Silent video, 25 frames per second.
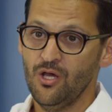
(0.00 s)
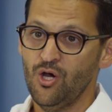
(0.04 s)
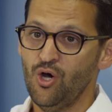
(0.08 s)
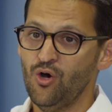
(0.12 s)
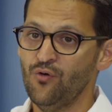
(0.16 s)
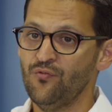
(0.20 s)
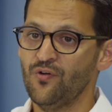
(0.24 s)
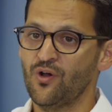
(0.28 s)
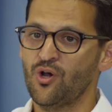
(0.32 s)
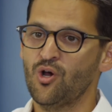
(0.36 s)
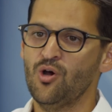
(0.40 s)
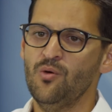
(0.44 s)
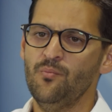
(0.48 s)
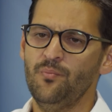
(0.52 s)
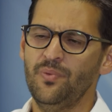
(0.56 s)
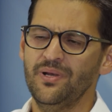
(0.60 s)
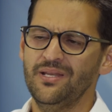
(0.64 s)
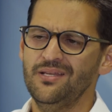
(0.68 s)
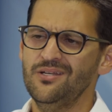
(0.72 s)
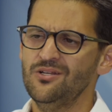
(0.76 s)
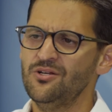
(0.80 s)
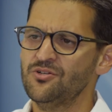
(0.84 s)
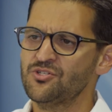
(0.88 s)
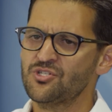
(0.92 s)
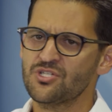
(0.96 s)
of a
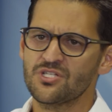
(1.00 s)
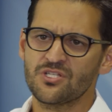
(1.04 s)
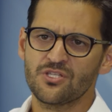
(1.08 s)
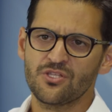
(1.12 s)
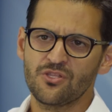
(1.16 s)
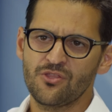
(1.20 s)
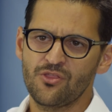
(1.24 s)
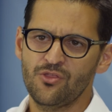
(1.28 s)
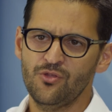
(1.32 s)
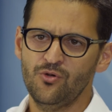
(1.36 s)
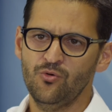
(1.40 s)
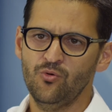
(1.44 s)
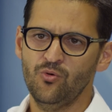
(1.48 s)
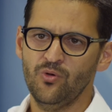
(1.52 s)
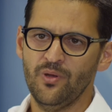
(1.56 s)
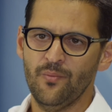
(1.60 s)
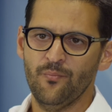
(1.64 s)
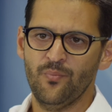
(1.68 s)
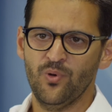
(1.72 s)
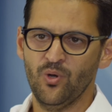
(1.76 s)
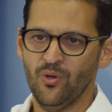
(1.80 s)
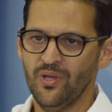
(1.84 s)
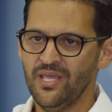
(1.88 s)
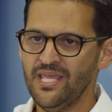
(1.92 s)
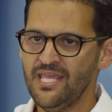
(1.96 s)
company, not just through
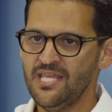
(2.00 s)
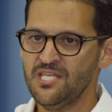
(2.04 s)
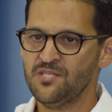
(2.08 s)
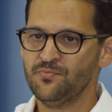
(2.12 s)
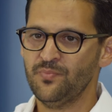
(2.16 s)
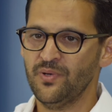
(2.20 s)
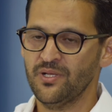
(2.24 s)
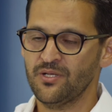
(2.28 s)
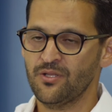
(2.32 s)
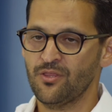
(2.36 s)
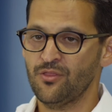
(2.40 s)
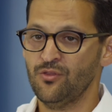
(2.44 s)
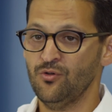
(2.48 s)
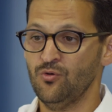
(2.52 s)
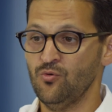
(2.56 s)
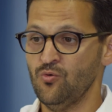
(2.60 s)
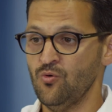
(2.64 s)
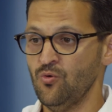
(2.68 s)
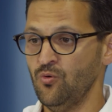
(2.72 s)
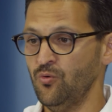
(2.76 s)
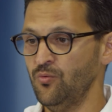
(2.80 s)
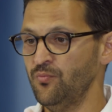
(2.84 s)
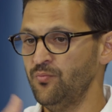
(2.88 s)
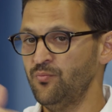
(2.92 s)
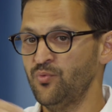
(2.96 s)
employees, but
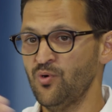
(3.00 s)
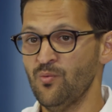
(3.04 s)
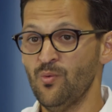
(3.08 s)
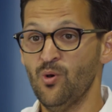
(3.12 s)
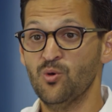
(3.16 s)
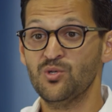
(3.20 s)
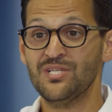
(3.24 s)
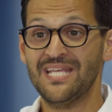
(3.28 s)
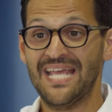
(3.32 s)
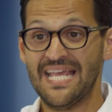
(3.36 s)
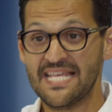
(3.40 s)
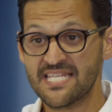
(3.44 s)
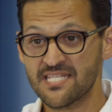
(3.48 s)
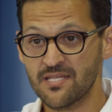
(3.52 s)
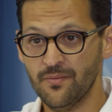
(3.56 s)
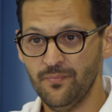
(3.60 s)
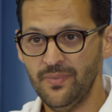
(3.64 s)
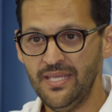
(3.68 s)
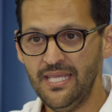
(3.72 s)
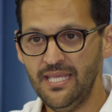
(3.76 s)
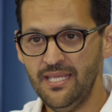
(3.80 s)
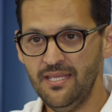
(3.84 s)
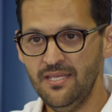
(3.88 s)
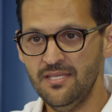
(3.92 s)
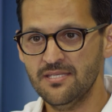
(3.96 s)
through promoting
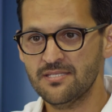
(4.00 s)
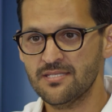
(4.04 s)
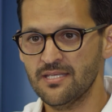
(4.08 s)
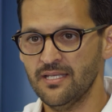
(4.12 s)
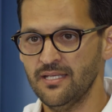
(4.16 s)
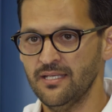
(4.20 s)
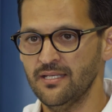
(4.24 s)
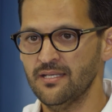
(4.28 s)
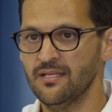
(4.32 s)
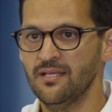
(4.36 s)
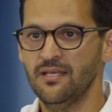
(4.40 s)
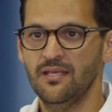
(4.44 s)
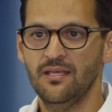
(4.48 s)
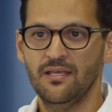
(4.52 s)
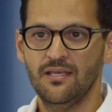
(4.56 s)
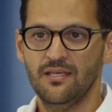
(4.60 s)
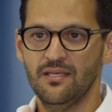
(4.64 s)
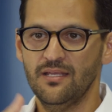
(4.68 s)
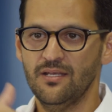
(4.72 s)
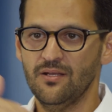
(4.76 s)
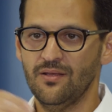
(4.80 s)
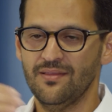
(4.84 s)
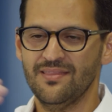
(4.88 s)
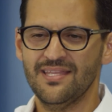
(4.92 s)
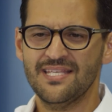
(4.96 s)
SMEs, and
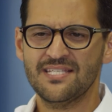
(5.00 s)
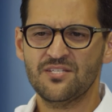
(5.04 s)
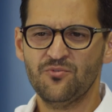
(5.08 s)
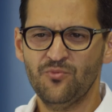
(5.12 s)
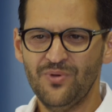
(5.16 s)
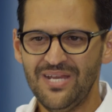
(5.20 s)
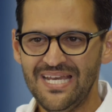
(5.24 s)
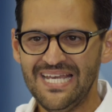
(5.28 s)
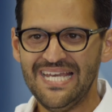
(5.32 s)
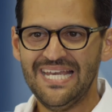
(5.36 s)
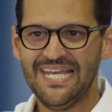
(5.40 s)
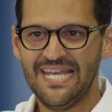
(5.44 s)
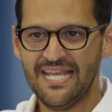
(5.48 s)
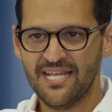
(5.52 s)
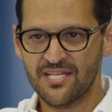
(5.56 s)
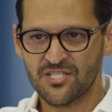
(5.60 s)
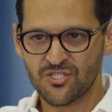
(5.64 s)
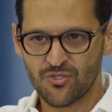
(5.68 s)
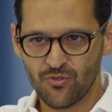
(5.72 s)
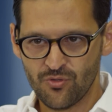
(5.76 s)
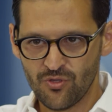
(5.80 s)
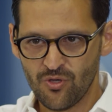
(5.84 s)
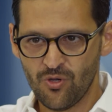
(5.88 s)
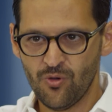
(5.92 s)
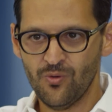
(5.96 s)
this really links
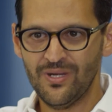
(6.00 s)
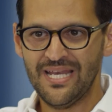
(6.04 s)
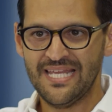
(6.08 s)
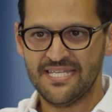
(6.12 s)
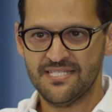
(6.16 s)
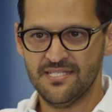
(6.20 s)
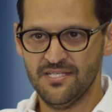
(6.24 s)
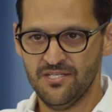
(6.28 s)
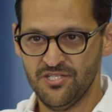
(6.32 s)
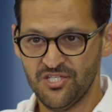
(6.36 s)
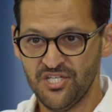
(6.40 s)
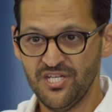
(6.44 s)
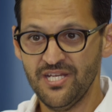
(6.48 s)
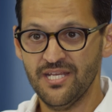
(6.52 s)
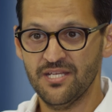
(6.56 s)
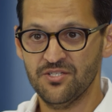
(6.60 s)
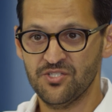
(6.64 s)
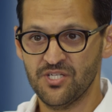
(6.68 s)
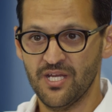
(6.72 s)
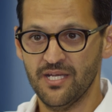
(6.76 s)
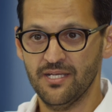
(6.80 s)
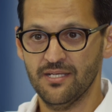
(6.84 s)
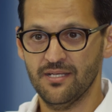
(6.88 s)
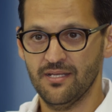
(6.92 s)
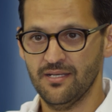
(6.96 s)
to the whole SDG
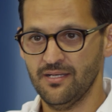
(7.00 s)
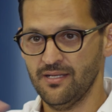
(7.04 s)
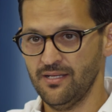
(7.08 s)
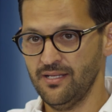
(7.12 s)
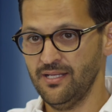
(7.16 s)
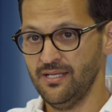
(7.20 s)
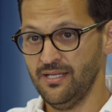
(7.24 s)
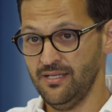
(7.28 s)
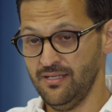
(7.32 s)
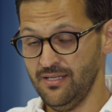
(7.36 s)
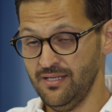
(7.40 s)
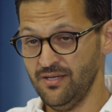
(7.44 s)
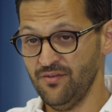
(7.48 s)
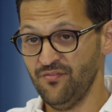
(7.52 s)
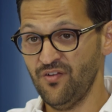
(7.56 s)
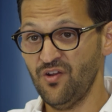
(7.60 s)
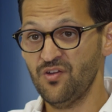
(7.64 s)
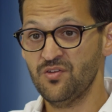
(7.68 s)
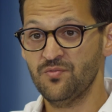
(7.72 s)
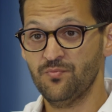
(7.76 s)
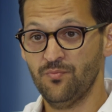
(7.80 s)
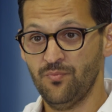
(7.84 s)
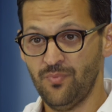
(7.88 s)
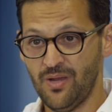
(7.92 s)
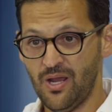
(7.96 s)
agenda in a
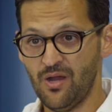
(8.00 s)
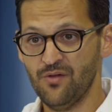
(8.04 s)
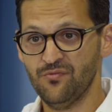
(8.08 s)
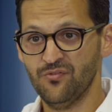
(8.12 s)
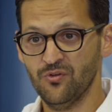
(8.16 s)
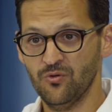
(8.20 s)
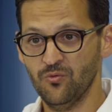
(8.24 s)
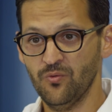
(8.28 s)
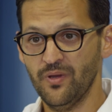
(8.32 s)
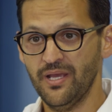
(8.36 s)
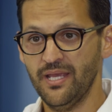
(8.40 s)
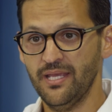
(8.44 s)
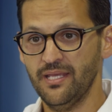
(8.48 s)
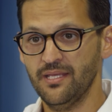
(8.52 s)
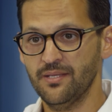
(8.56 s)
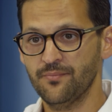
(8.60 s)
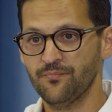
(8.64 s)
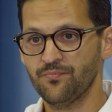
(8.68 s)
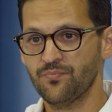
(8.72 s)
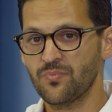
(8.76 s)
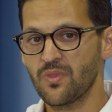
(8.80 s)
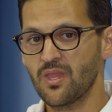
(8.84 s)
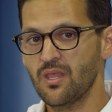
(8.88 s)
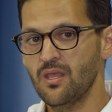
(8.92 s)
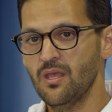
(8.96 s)
very powerful way,
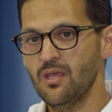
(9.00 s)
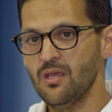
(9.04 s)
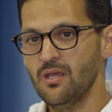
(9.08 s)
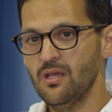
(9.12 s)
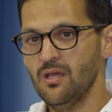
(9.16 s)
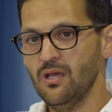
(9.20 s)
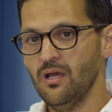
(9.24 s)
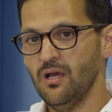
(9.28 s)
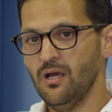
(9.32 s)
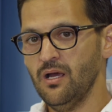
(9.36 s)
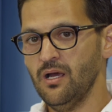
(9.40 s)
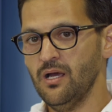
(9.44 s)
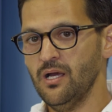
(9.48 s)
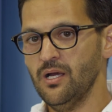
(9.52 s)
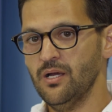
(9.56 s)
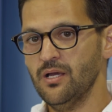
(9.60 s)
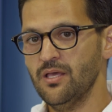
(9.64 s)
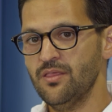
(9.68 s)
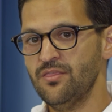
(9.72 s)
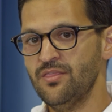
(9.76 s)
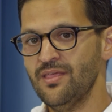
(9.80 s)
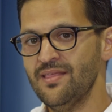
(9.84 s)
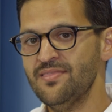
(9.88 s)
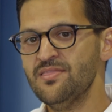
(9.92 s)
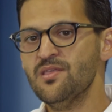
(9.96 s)

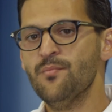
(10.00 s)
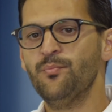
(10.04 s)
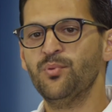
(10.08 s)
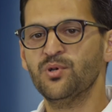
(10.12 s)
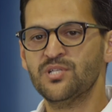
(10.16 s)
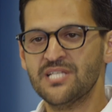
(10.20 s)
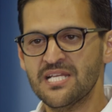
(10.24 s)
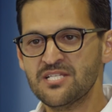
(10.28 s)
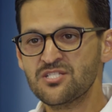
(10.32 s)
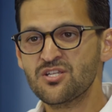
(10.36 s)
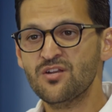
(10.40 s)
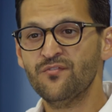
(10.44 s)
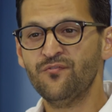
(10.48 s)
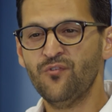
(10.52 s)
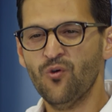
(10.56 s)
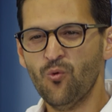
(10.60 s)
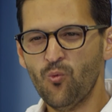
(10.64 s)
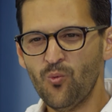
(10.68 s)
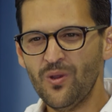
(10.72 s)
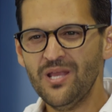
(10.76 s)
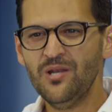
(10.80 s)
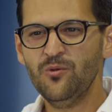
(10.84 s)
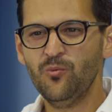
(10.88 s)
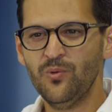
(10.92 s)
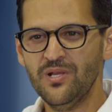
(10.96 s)
then the potential for
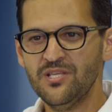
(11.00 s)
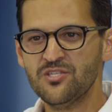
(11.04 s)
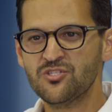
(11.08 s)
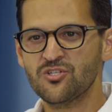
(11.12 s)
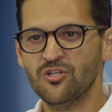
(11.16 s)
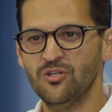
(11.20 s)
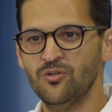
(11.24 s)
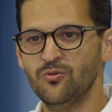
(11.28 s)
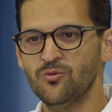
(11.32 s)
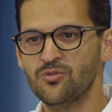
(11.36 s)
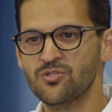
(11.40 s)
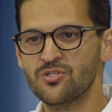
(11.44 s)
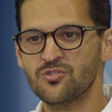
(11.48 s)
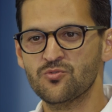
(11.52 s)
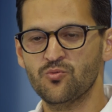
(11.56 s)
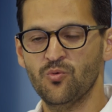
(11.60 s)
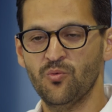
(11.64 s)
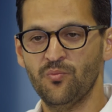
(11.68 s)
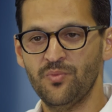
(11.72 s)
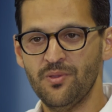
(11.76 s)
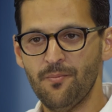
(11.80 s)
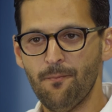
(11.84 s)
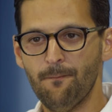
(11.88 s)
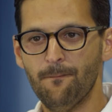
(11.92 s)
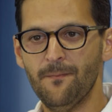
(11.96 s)
win-win solutions will
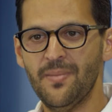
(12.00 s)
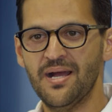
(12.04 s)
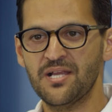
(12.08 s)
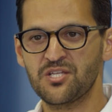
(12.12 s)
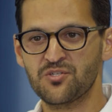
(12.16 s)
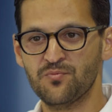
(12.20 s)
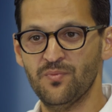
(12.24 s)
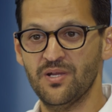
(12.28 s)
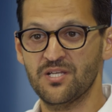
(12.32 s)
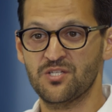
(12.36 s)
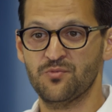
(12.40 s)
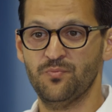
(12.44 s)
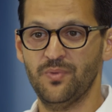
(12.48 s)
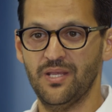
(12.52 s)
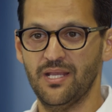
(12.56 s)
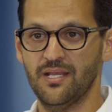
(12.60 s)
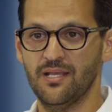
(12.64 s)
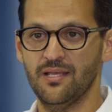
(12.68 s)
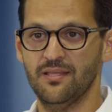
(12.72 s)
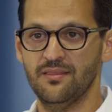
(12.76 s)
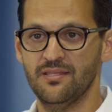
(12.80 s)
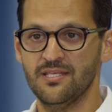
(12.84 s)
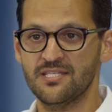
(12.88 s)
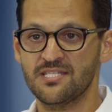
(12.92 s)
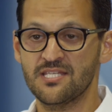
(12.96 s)
be much, much bigger.
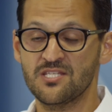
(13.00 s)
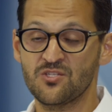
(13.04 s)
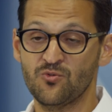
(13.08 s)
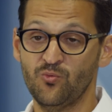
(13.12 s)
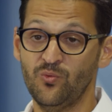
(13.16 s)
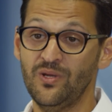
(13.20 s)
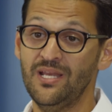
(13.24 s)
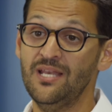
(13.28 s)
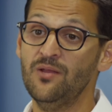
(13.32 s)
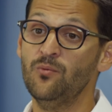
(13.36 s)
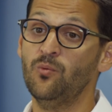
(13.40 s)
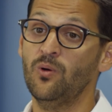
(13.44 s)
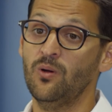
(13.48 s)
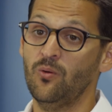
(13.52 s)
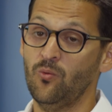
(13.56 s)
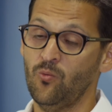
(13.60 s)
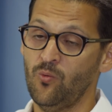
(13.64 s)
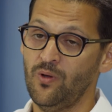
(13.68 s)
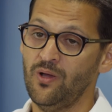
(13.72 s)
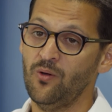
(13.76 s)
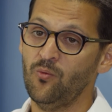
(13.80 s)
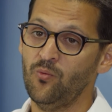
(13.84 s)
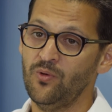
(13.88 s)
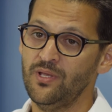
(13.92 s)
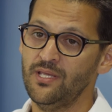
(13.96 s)
And this is really
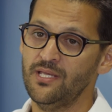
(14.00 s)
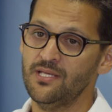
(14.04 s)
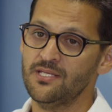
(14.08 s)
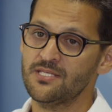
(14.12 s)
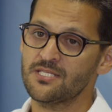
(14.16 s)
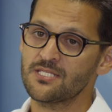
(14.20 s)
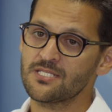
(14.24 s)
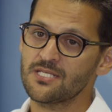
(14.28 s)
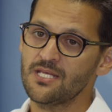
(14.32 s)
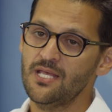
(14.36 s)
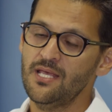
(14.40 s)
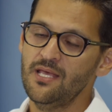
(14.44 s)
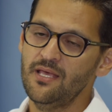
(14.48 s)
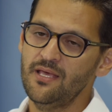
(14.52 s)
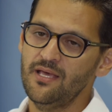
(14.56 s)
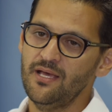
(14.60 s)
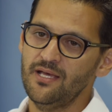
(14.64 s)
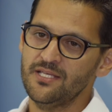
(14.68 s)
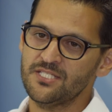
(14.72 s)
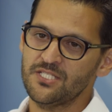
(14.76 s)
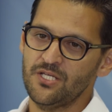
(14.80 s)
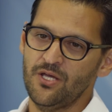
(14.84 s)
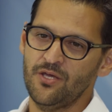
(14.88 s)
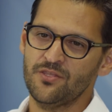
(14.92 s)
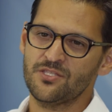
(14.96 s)
where we as
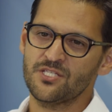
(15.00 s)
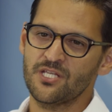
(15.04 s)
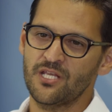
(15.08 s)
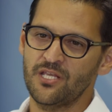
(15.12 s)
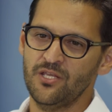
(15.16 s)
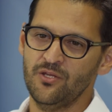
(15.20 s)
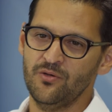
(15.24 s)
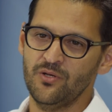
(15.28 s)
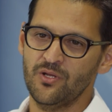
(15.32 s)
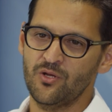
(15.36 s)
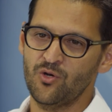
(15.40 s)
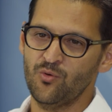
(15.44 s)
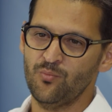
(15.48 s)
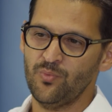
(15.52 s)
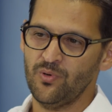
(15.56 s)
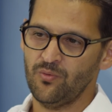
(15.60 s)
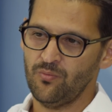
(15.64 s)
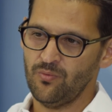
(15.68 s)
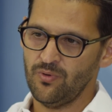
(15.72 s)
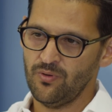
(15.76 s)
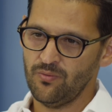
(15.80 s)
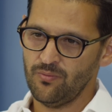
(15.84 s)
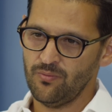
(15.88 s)
Earth Security Group are